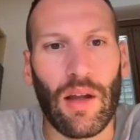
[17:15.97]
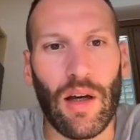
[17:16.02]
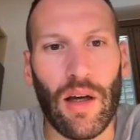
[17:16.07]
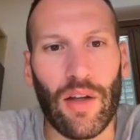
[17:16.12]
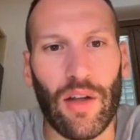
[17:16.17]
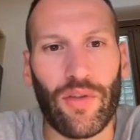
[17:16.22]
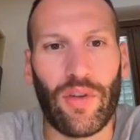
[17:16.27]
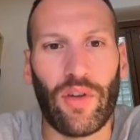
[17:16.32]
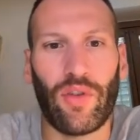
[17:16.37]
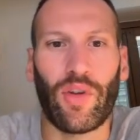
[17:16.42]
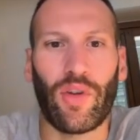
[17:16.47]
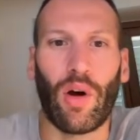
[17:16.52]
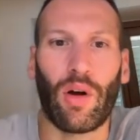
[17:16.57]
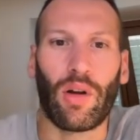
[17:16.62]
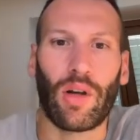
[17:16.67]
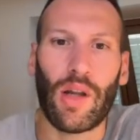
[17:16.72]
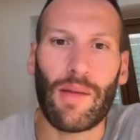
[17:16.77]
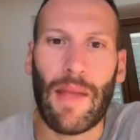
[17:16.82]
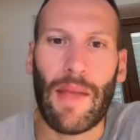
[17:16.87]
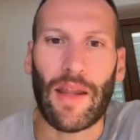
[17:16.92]
Since the
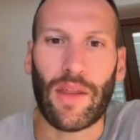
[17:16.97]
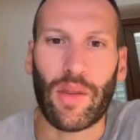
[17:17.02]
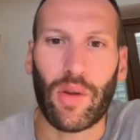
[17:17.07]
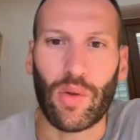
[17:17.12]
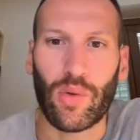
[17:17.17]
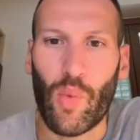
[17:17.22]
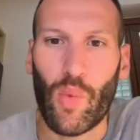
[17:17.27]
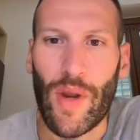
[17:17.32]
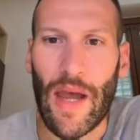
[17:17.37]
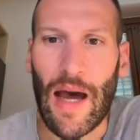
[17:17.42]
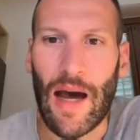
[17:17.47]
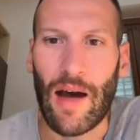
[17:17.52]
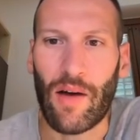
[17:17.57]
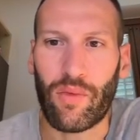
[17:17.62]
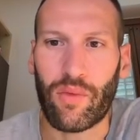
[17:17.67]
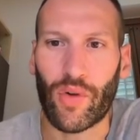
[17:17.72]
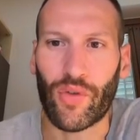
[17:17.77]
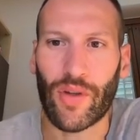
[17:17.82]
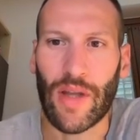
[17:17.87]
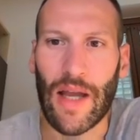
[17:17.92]
only method we have
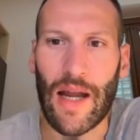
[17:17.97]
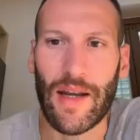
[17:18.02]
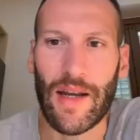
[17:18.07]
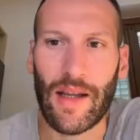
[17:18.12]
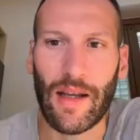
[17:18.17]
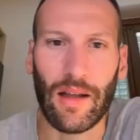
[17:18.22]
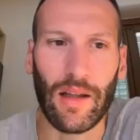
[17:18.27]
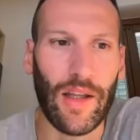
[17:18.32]
for scanning